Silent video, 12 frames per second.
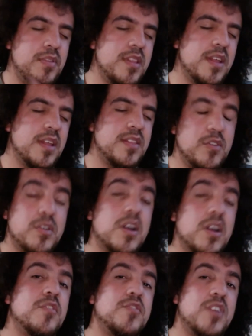that the new
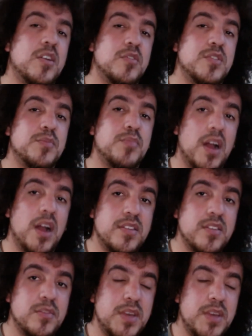Governor General
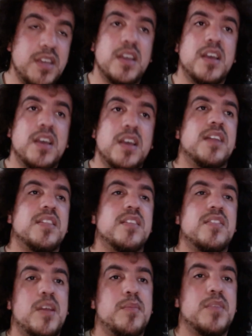surprises me. At the
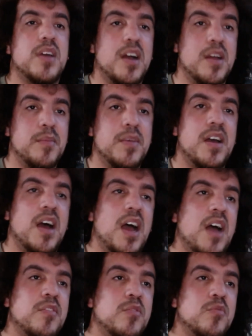same time, I
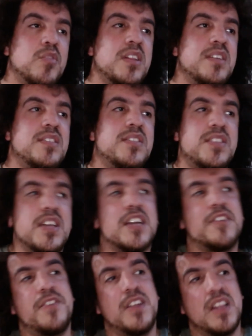have a really
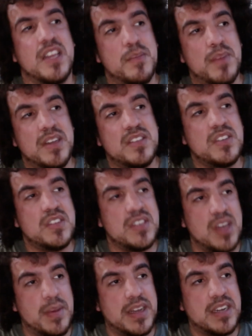sick feeling in my
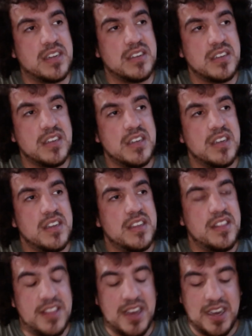stomach
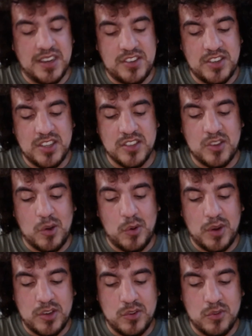that she is
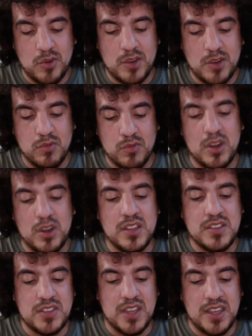going to grant royal
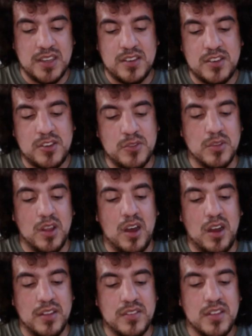assent to
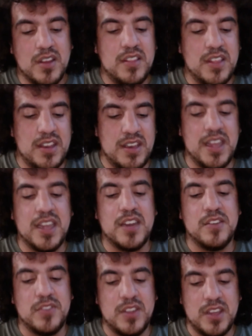laws that
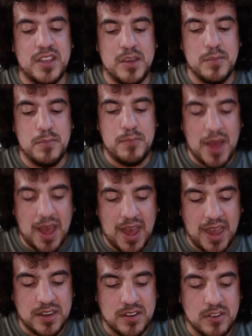negatively
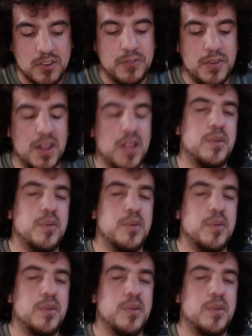impact her fellow